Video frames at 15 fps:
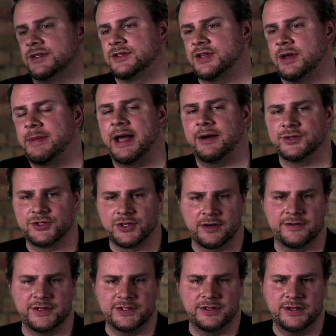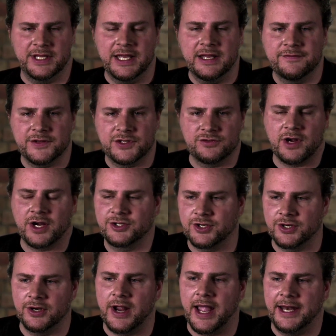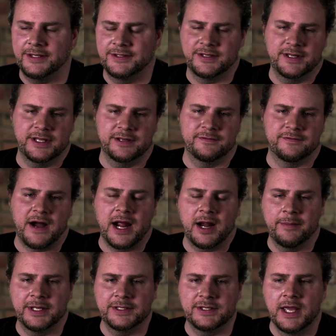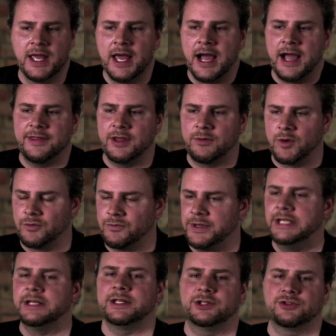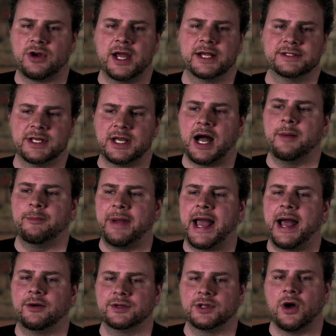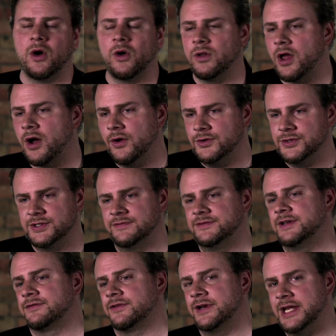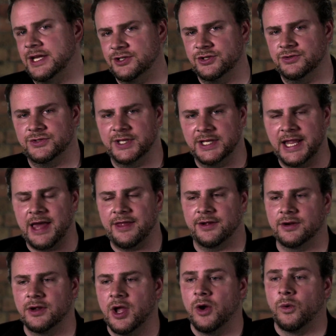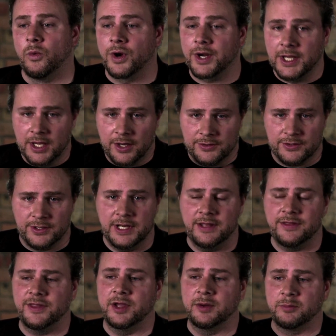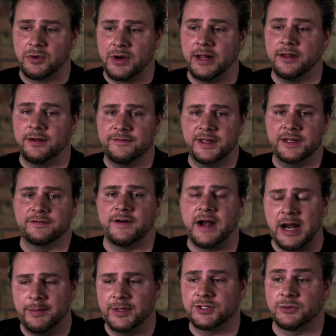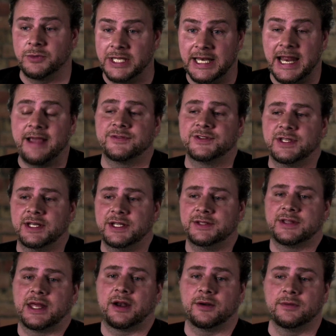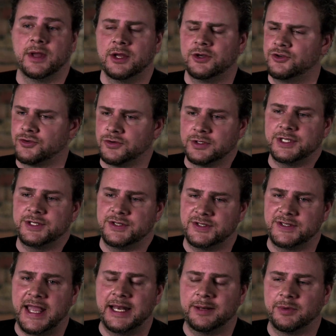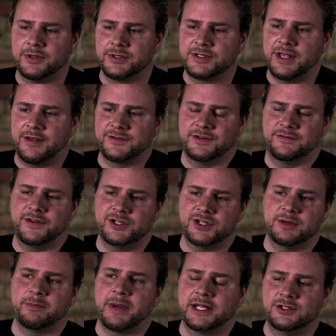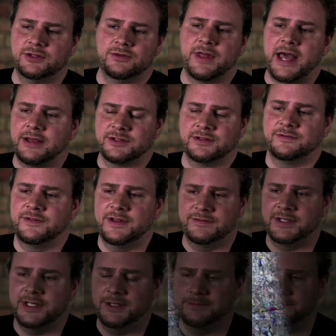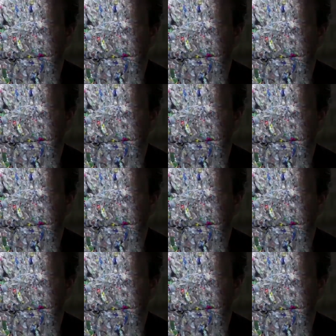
in somehow service to the infrastructure and into the environment. I think we're really trying to compound a whole host of different issues together, working under underneath the umbrella of the environment so we can have cities that are truly sustainable and self-sufficient by 2050.